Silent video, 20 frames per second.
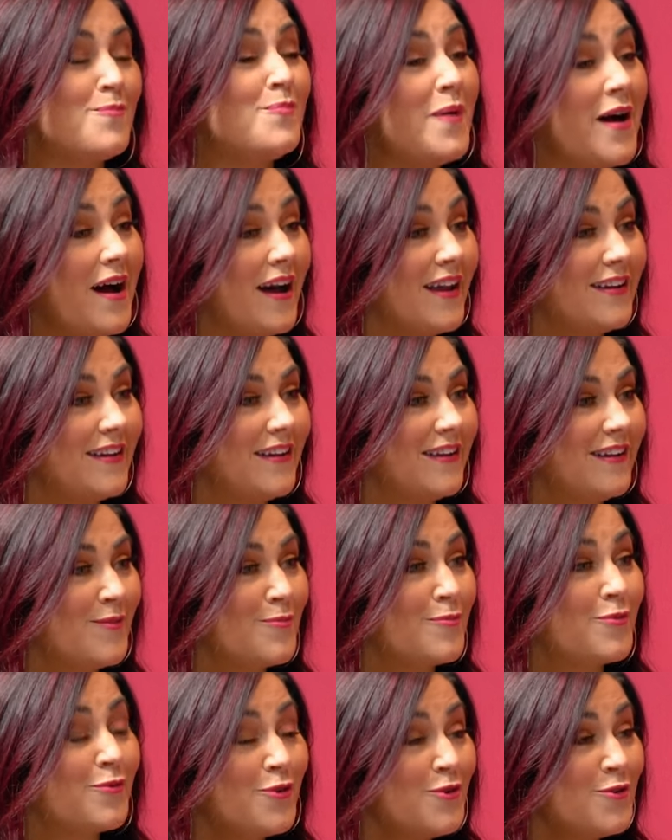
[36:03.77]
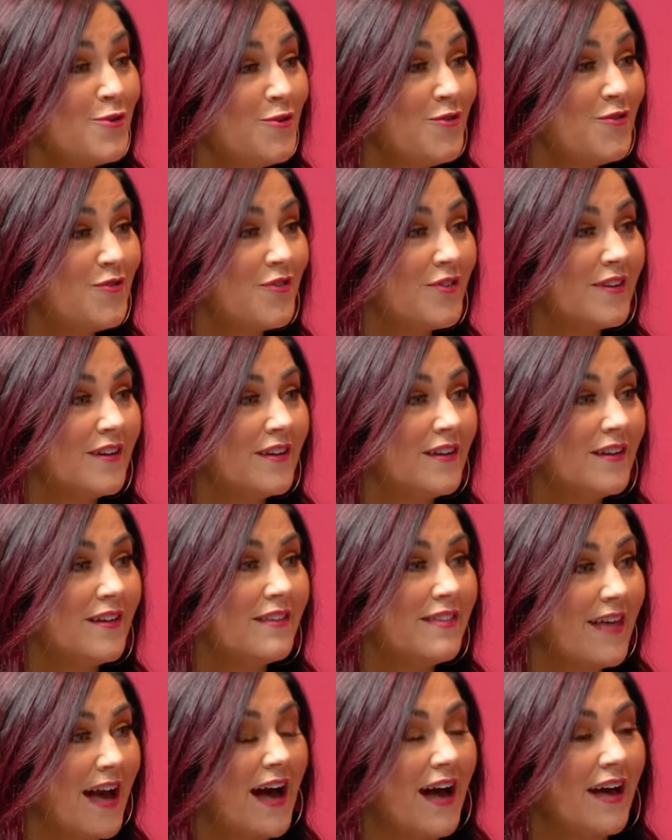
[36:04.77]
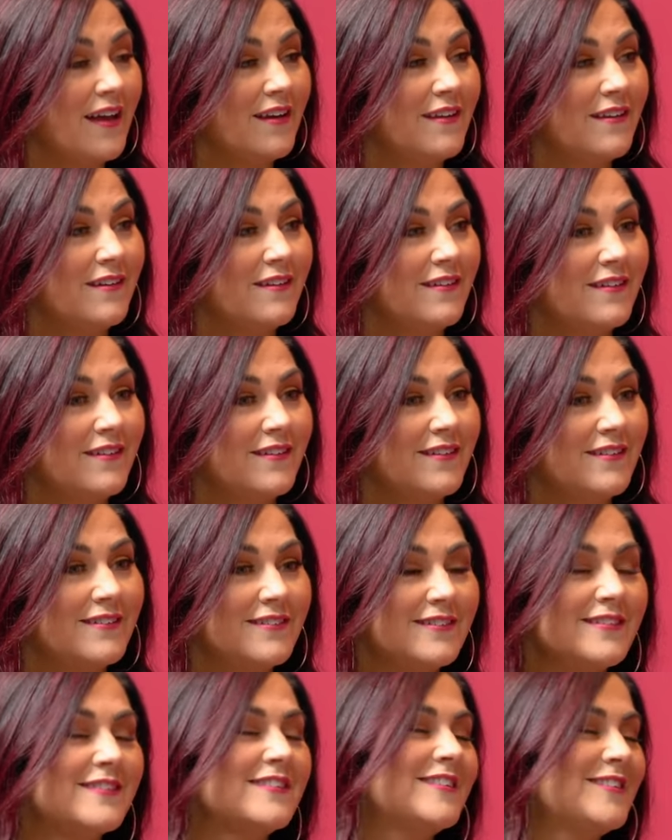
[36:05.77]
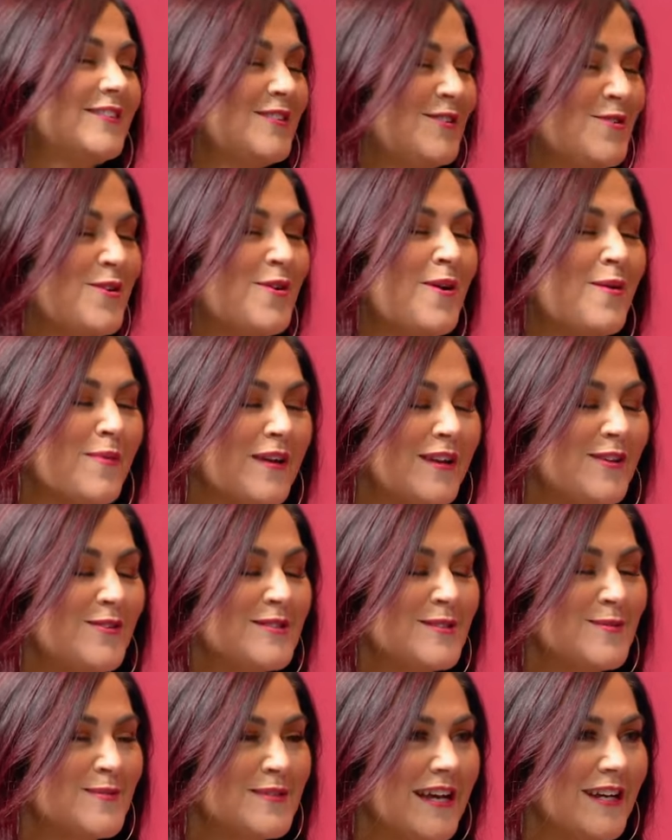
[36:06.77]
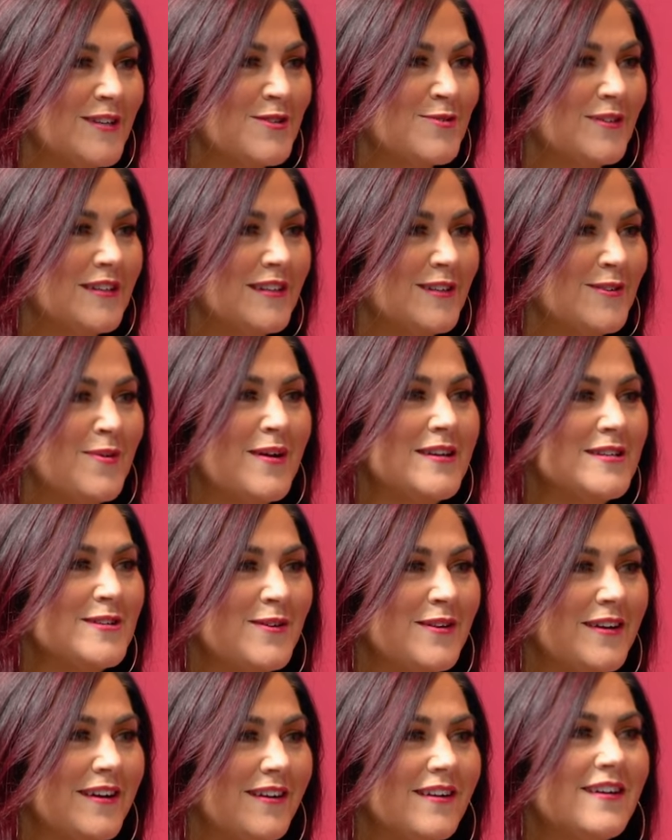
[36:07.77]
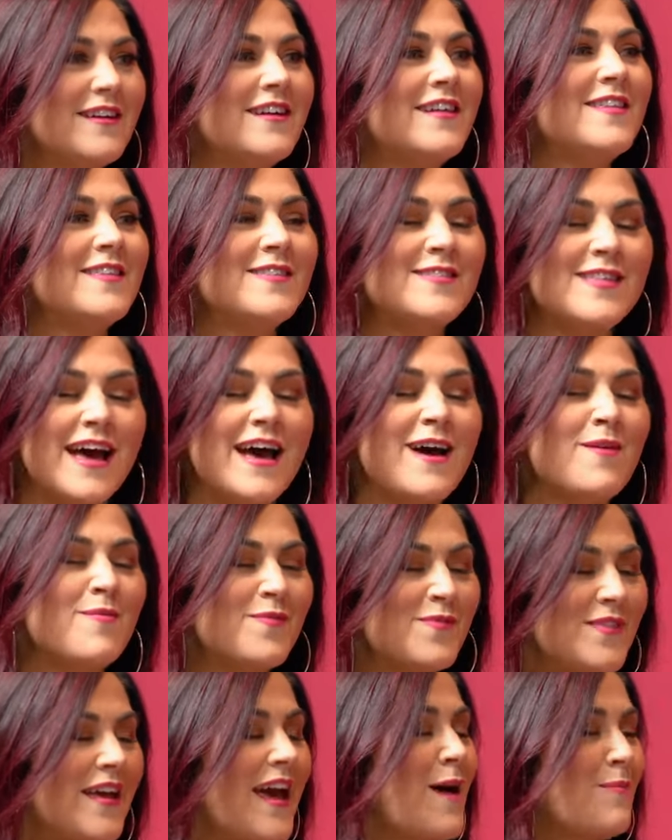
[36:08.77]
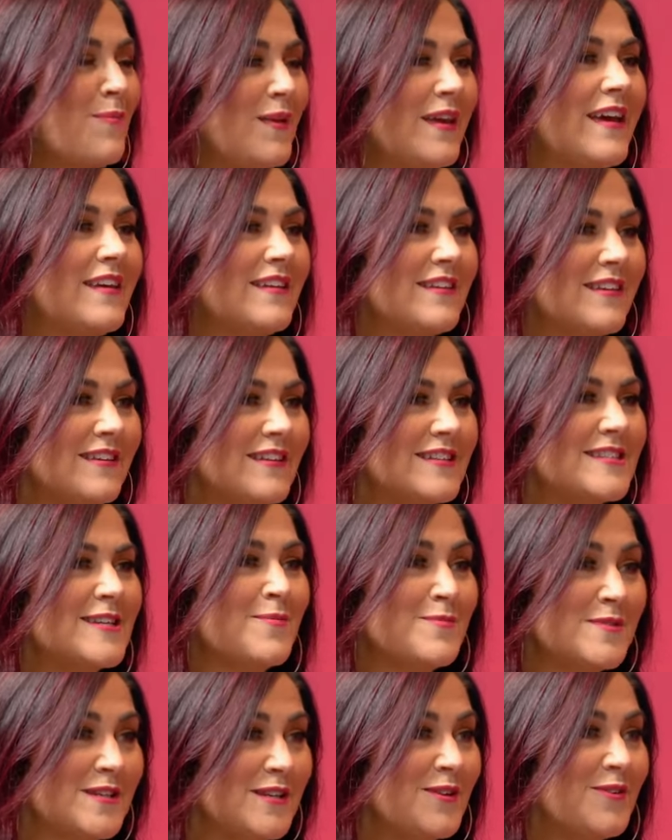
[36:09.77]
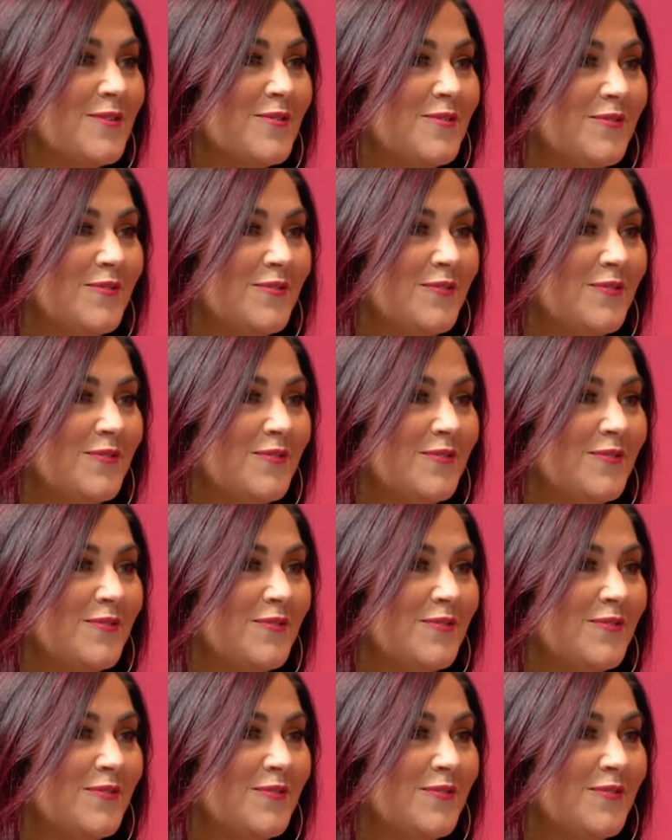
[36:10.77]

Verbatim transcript: But proof that, you know, I'm going to use some sexual innuendo here. Yeah. The, ha the happy ending is up to you.